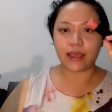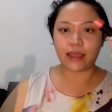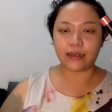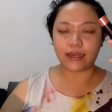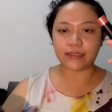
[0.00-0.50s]

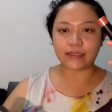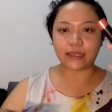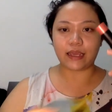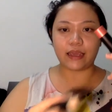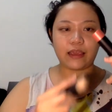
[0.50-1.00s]
and there's
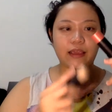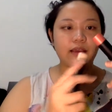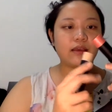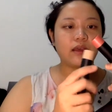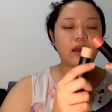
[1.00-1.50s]
a
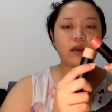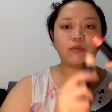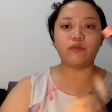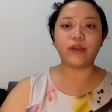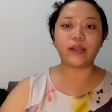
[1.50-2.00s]

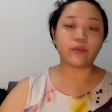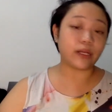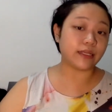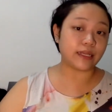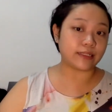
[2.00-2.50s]
red
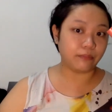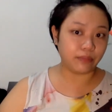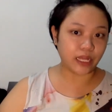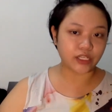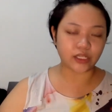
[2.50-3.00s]
one that is a
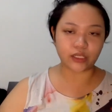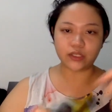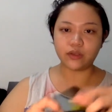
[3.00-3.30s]
blusher.